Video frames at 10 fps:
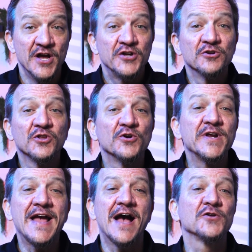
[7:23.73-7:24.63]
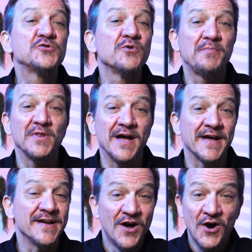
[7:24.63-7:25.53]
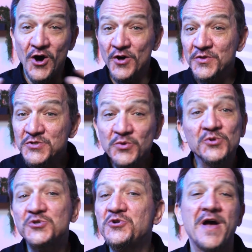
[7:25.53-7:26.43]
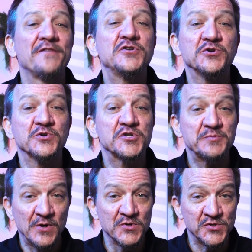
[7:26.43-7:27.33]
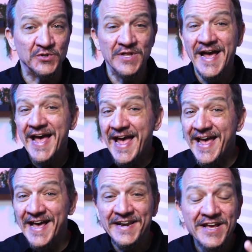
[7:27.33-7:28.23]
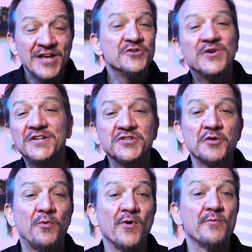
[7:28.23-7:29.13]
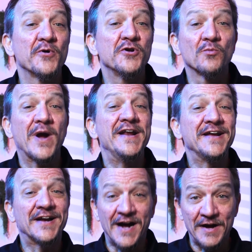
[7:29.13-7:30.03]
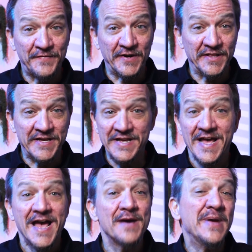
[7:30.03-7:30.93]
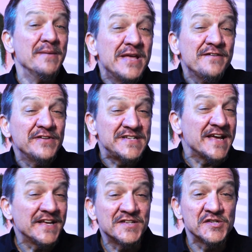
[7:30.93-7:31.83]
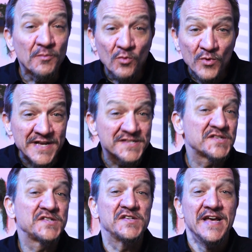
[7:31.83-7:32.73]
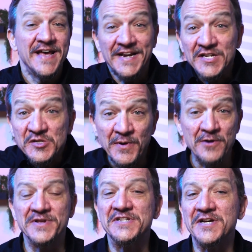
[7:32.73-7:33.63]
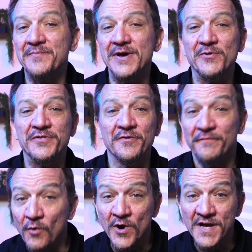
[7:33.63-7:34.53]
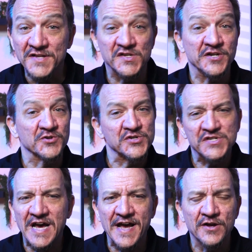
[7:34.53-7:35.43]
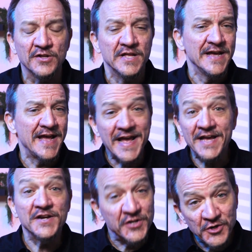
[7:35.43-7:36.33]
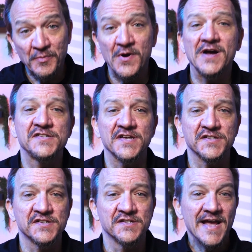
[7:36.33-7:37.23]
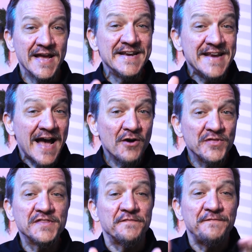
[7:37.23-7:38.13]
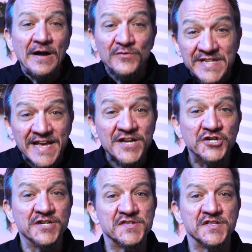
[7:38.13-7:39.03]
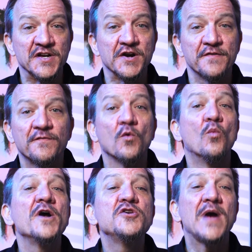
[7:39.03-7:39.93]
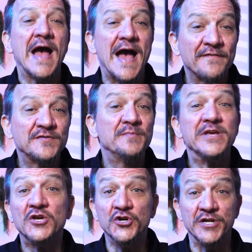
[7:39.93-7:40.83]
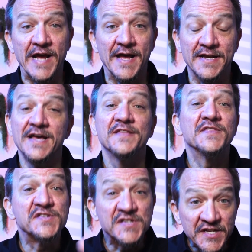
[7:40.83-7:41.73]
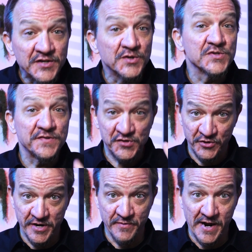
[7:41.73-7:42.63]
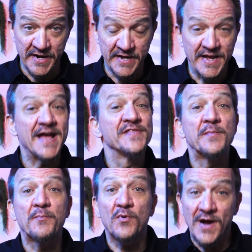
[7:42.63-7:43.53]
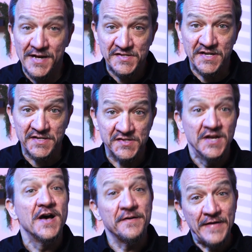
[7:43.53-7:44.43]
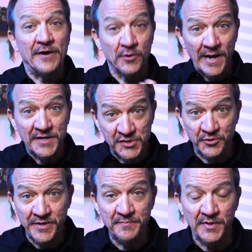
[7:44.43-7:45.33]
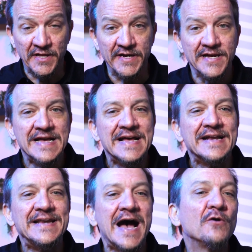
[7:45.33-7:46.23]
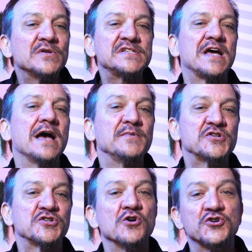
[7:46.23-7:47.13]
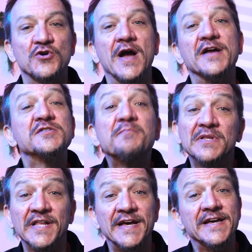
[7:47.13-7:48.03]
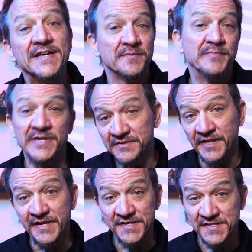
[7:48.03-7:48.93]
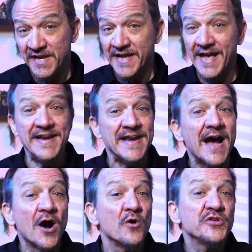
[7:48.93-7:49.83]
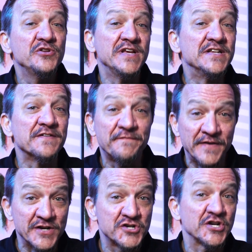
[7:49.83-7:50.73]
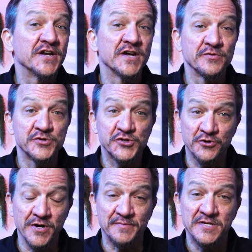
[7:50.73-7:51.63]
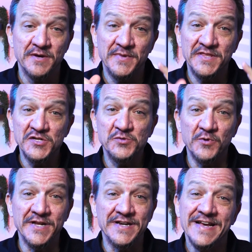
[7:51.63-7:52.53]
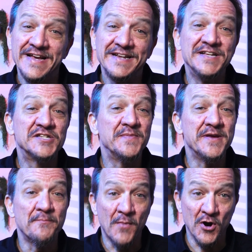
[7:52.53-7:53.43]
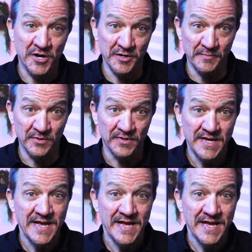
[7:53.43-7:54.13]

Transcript: You're learning how to apply all the tools you have at your disposal, and you get to the point where you're writing confidently and maybe even taking some risks and experimenting a bit with your voice and your style and your process. And now that the foundation is there for what you have to be good at, the skills of screenwriting and the process of how to write a screenplay, now it's time to start trying to play in the big leagues. And now you need to finish another script, but this one needs to be marketable.